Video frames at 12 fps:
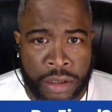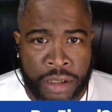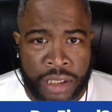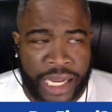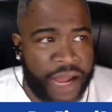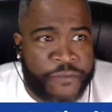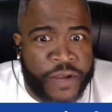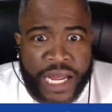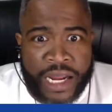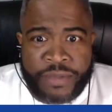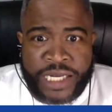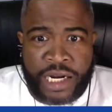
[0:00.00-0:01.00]
Like, I feel like
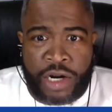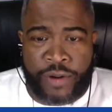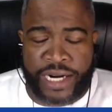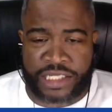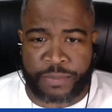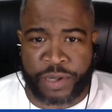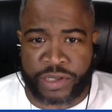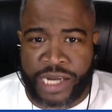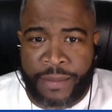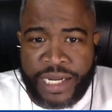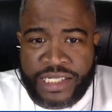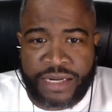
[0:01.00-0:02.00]
I'm taking crazy pills. How
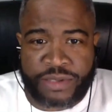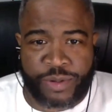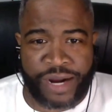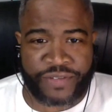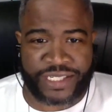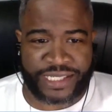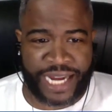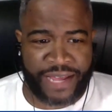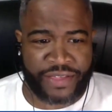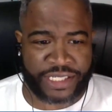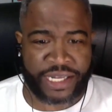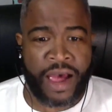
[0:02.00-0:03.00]
many times do we have to say
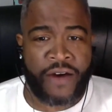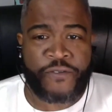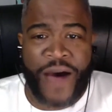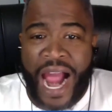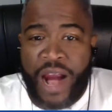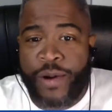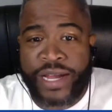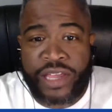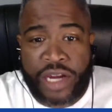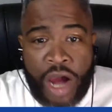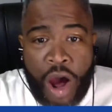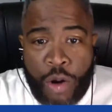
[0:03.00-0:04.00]
this? Firing the
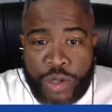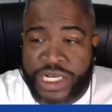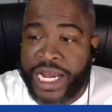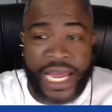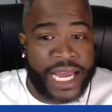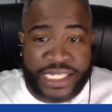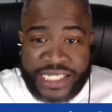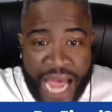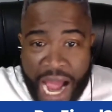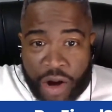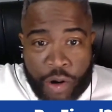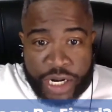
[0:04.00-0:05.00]
coach is
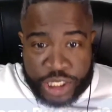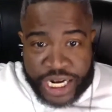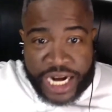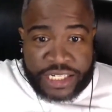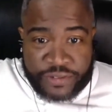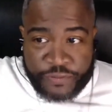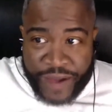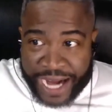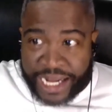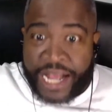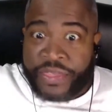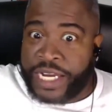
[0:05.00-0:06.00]
not going to change the
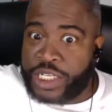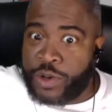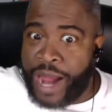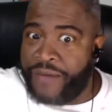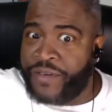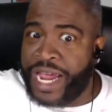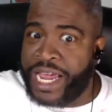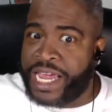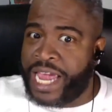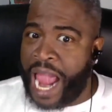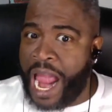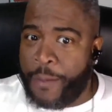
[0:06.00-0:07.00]
fact that you have a
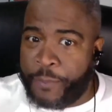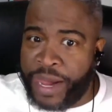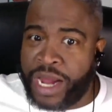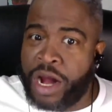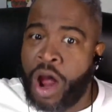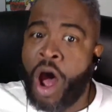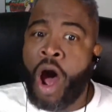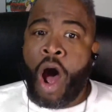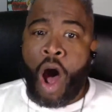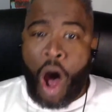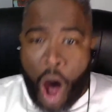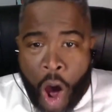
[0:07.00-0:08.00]
gaping
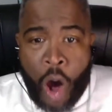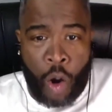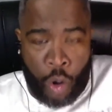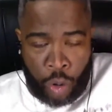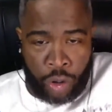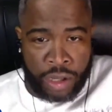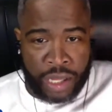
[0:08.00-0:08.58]
hole.